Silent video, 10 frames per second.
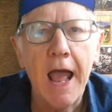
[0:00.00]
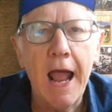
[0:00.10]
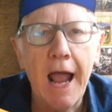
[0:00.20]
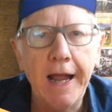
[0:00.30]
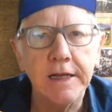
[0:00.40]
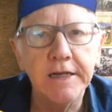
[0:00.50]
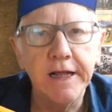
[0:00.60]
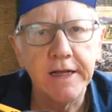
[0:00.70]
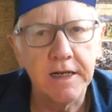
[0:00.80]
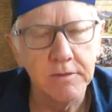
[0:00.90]
And
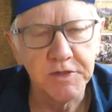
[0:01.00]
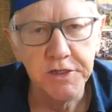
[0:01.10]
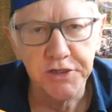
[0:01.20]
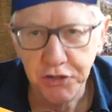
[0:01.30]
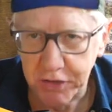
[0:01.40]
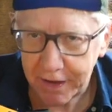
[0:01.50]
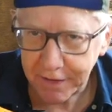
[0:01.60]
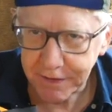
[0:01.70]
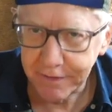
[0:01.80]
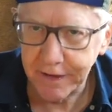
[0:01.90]
it comes in two colours,